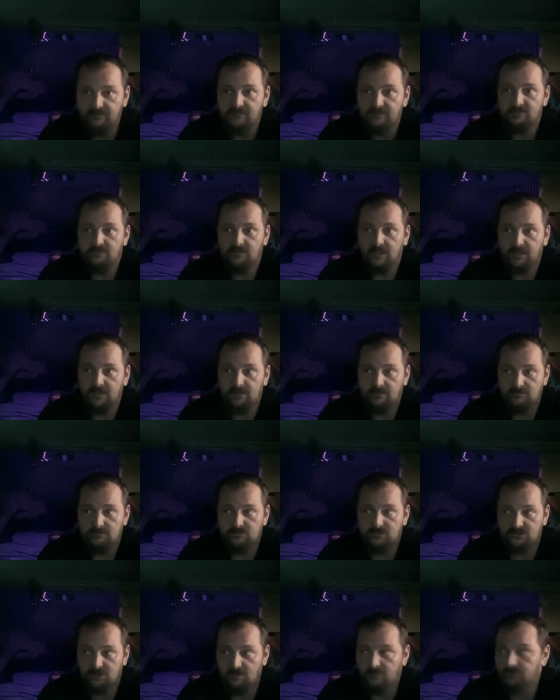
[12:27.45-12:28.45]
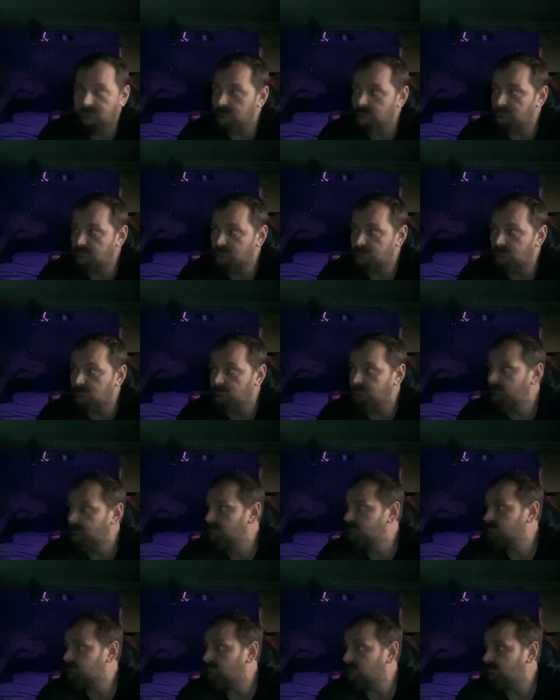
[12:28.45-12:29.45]
Like some YouTubers
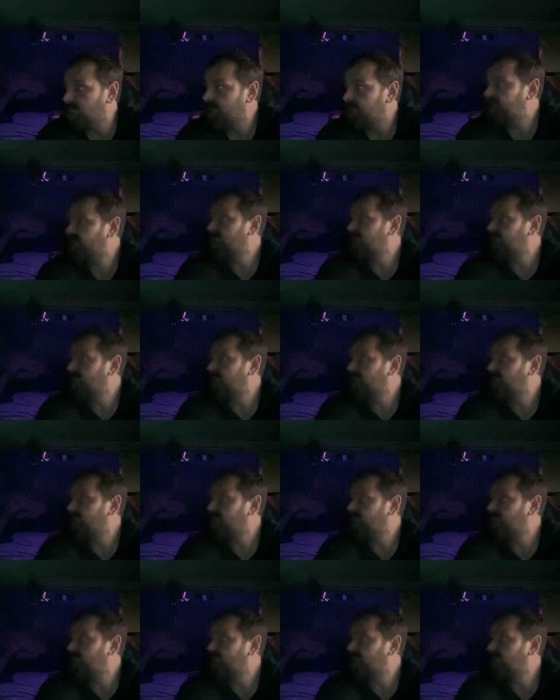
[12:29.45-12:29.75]
want to feel